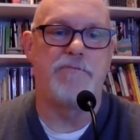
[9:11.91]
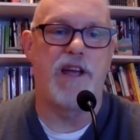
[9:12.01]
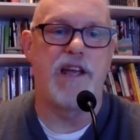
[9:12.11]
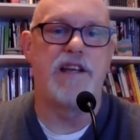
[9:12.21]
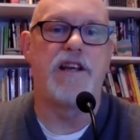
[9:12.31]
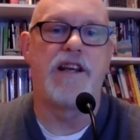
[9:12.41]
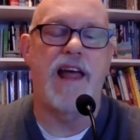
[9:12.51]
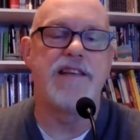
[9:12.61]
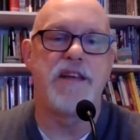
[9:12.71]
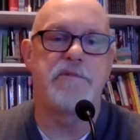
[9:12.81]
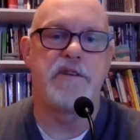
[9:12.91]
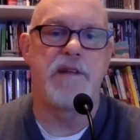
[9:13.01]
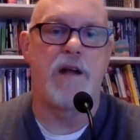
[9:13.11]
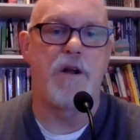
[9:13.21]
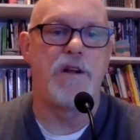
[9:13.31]
he that steps him
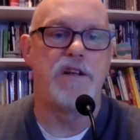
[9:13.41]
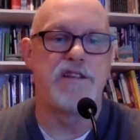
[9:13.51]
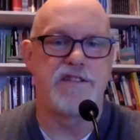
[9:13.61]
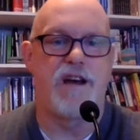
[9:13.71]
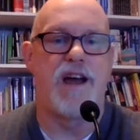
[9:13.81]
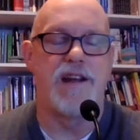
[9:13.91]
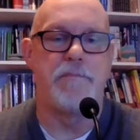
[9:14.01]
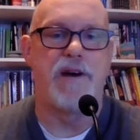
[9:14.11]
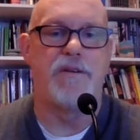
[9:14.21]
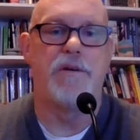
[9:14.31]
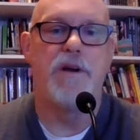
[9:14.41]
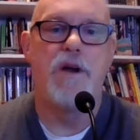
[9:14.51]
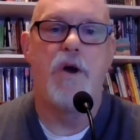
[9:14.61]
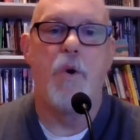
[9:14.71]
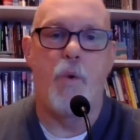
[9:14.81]
down on an aside about
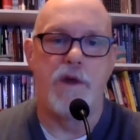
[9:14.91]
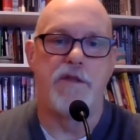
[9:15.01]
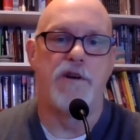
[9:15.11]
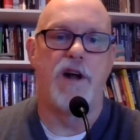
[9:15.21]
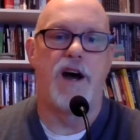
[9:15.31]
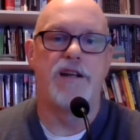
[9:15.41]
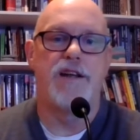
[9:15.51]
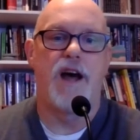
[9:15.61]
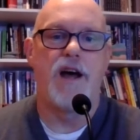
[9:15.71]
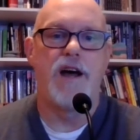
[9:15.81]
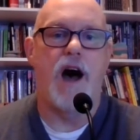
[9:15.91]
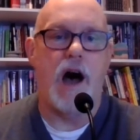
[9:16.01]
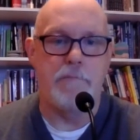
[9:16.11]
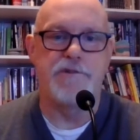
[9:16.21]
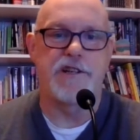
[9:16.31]
whether or not
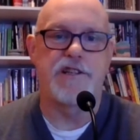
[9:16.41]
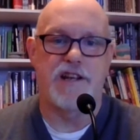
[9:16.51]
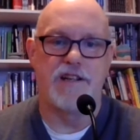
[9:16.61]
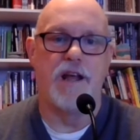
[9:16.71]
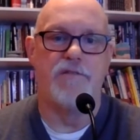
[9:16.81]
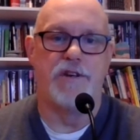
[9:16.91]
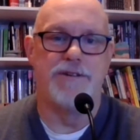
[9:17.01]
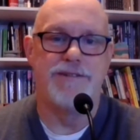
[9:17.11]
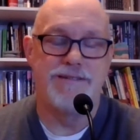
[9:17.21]
objects can love you,